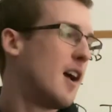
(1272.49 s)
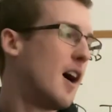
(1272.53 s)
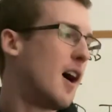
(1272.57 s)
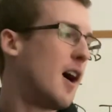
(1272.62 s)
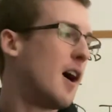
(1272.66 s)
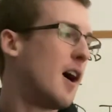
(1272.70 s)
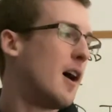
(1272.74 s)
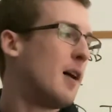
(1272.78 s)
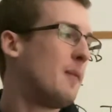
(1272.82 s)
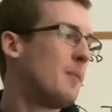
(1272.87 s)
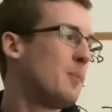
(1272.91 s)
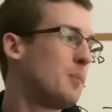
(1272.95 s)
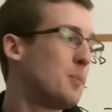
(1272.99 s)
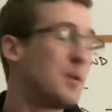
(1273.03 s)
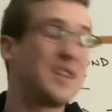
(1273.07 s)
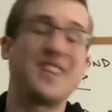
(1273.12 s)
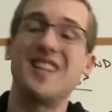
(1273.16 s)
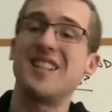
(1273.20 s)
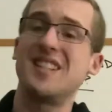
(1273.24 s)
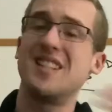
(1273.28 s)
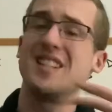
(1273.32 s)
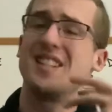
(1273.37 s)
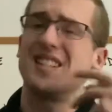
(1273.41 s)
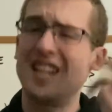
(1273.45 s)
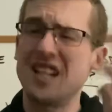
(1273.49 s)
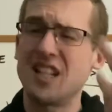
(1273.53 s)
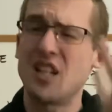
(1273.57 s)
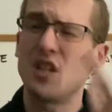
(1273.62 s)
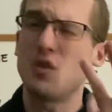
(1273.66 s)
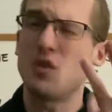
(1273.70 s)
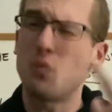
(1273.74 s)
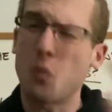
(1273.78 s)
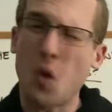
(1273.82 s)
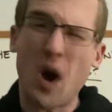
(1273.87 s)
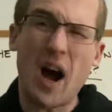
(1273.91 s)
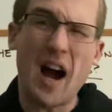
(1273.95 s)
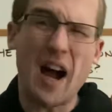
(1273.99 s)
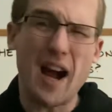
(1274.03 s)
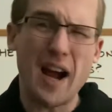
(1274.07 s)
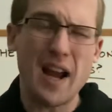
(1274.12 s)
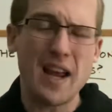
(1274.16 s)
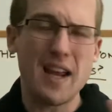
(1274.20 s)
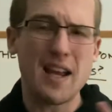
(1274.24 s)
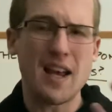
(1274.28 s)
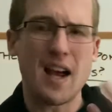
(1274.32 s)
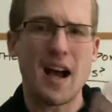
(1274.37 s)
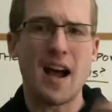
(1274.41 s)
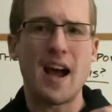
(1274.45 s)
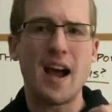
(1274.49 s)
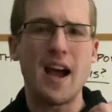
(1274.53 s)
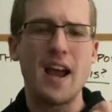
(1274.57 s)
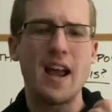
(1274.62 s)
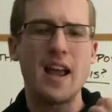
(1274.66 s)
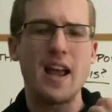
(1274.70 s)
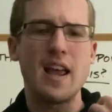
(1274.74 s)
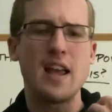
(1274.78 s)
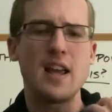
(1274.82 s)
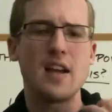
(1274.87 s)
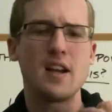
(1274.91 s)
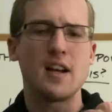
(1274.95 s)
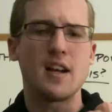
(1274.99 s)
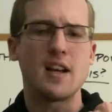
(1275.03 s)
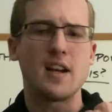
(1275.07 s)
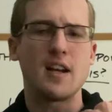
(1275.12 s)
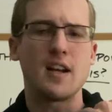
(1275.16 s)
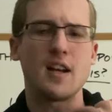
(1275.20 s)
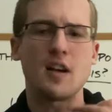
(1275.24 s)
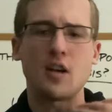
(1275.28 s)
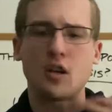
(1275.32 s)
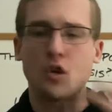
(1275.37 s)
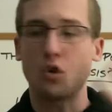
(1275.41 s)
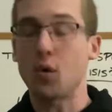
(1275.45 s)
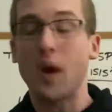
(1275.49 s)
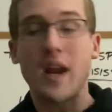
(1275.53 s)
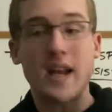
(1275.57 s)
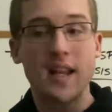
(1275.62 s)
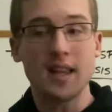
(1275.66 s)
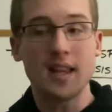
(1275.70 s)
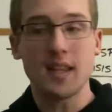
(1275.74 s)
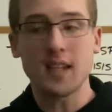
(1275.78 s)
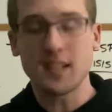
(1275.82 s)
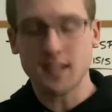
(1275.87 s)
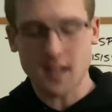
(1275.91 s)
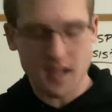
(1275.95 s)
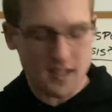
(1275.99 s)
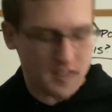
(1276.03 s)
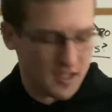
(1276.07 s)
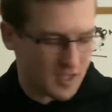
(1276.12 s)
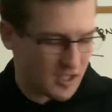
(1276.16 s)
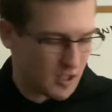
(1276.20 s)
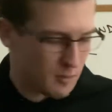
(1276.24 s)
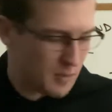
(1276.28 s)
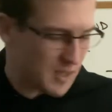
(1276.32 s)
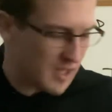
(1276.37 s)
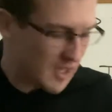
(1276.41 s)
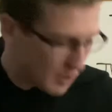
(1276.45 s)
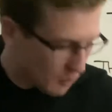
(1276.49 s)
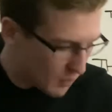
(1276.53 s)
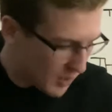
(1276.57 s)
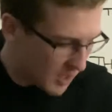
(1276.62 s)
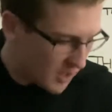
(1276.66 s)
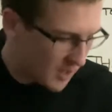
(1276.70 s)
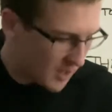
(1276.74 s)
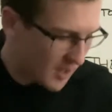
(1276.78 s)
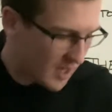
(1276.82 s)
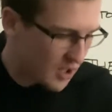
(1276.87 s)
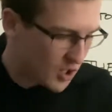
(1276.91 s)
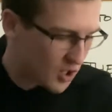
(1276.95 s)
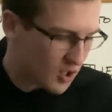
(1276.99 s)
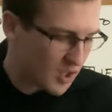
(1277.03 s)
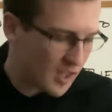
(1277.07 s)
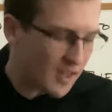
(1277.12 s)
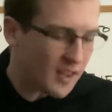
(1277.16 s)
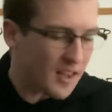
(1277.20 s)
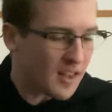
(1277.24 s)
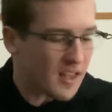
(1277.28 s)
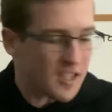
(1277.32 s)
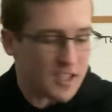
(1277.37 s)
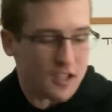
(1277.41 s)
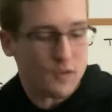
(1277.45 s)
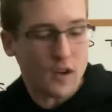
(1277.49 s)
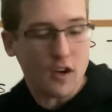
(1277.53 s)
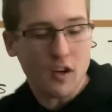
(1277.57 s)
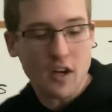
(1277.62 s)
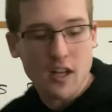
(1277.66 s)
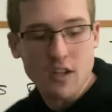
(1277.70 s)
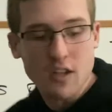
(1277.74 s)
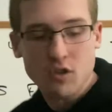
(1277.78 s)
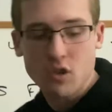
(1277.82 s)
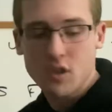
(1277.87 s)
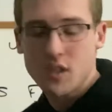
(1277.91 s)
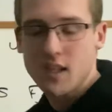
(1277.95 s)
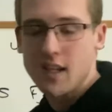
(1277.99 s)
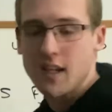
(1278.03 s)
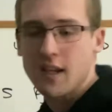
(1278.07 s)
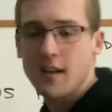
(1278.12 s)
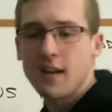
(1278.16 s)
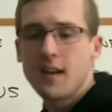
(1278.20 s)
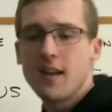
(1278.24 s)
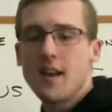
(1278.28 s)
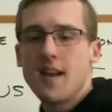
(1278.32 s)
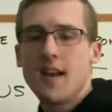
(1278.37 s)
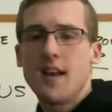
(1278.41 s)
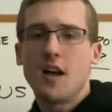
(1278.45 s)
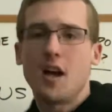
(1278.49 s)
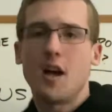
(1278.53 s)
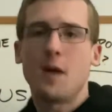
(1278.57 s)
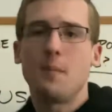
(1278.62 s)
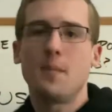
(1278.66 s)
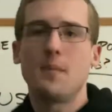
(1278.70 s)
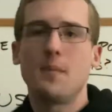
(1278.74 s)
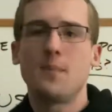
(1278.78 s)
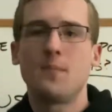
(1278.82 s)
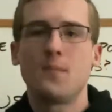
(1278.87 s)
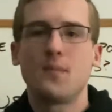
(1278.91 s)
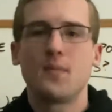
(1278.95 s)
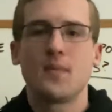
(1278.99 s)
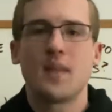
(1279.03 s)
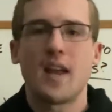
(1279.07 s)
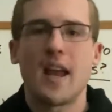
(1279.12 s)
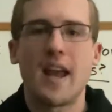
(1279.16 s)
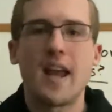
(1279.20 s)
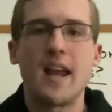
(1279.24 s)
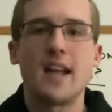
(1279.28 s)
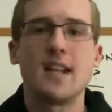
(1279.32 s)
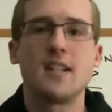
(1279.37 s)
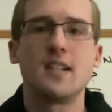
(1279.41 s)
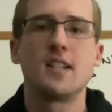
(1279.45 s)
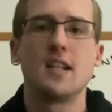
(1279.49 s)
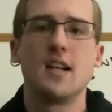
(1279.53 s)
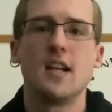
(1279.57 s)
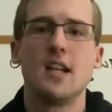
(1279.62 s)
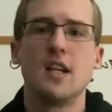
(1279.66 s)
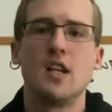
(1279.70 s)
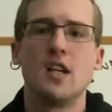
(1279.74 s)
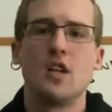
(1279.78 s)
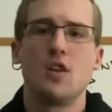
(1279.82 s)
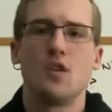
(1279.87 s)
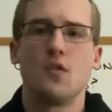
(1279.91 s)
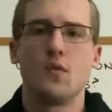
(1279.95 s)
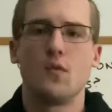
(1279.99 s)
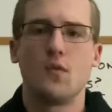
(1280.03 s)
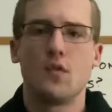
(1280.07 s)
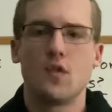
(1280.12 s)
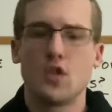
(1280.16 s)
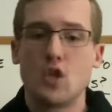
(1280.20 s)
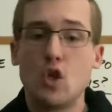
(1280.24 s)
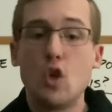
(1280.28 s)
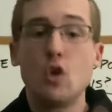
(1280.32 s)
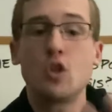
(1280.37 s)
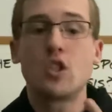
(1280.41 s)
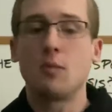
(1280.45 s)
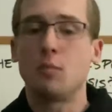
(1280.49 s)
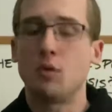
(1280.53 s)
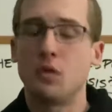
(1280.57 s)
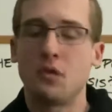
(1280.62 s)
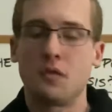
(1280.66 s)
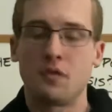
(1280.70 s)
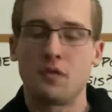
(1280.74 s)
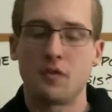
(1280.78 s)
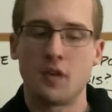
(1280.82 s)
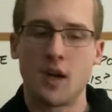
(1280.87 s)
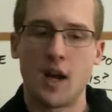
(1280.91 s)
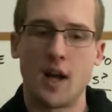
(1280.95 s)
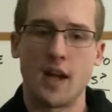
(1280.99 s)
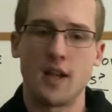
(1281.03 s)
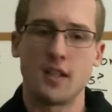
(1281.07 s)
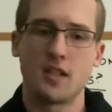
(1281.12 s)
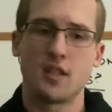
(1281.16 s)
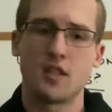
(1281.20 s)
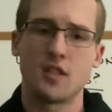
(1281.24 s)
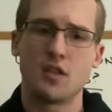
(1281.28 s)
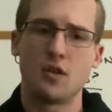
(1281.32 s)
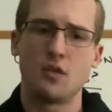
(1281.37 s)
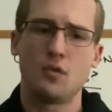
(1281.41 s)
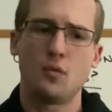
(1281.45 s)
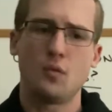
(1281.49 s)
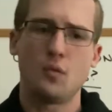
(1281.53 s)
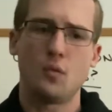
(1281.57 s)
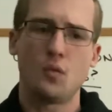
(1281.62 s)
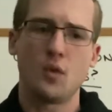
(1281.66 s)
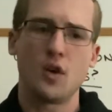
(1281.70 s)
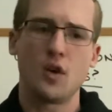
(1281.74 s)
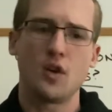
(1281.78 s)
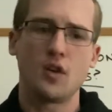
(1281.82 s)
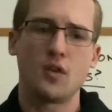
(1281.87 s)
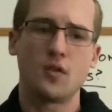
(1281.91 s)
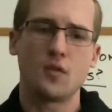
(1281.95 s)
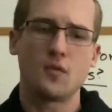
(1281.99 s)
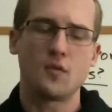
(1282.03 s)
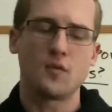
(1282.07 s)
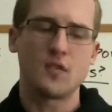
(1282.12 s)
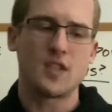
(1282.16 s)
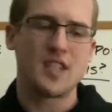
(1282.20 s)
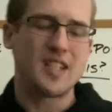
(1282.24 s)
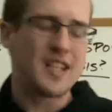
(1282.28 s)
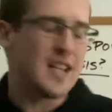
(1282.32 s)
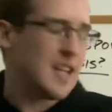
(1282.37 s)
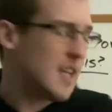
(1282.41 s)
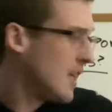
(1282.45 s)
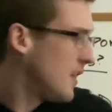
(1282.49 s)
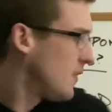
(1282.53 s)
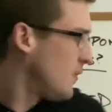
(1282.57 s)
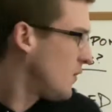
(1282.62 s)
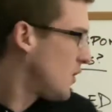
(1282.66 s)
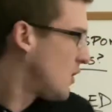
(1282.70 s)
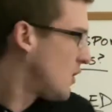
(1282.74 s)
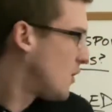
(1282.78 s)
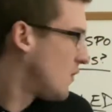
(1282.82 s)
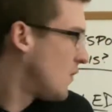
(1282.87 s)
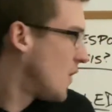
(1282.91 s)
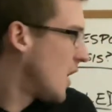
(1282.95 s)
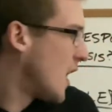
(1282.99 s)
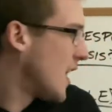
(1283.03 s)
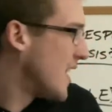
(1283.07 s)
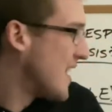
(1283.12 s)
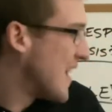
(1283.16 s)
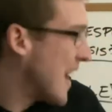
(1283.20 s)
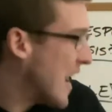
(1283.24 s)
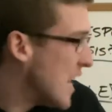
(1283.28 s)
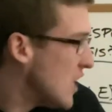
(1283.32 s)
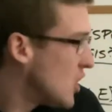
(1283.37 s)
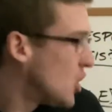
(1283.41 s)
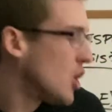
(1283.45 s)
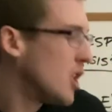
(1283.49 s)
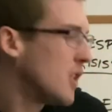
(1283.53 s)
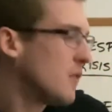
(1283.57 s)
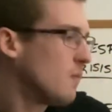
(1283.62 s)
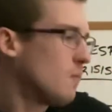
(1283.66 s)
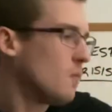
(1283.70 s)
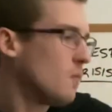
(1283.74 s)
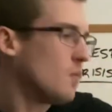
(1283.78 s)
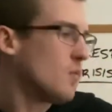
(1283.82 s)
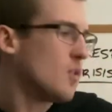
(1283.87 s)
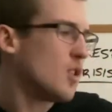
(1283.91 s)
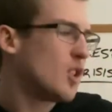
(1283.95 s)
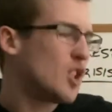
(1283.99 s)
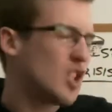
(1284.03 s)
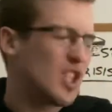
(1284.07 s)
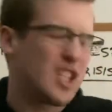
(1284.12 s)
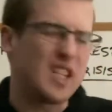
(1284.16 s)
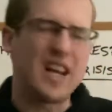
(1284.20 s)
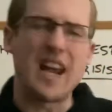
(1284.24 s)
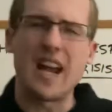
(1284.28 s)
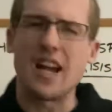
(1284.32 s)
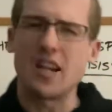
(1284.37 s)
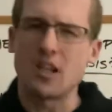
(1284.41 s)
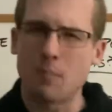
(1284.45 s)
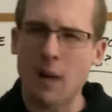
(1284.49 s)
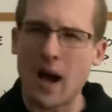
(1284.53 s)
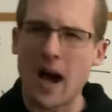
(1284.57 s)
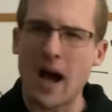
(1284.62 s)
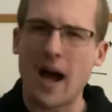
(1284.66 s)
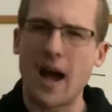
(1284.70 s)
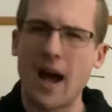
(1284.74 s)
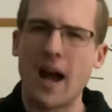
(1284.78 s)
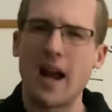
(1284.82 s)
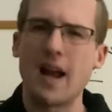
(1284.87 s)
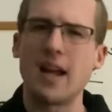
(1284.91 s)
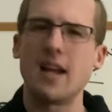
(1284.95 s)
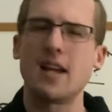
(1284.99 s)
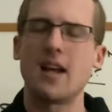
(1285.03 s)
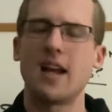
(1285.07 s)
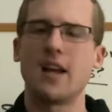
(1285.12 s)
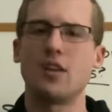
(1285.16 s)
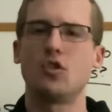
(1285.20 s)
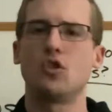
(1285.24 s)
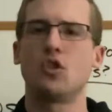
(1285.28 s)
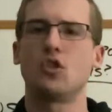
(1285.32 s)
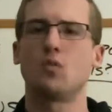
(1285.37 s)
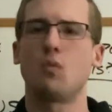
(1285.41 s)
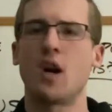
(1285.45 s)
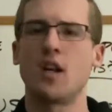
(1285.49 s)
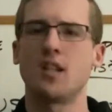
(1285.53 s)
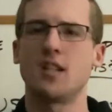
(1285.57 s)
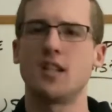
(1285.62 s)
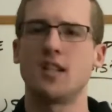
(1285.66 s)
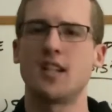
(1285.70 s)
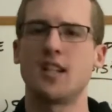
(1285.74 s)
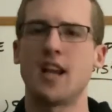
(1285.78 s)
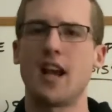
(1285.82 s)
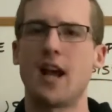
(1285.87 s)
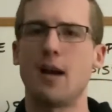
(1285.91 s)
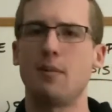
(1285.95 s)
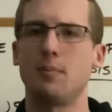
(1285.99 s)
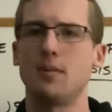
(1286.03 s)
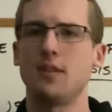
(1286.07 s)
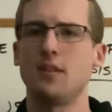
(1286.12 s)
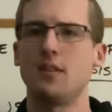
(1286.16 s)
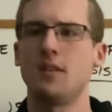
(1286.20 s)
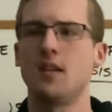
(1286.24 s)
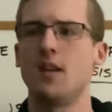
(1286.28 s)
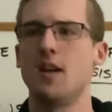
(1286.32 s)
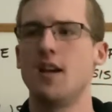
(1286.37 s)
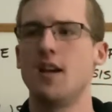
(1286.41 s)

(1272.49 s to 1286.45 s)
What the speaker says: But this is why I created this lesson to begin with. I just think that this is very interesting and usable for us. So we're seeing a nation stand by and just watch this happen.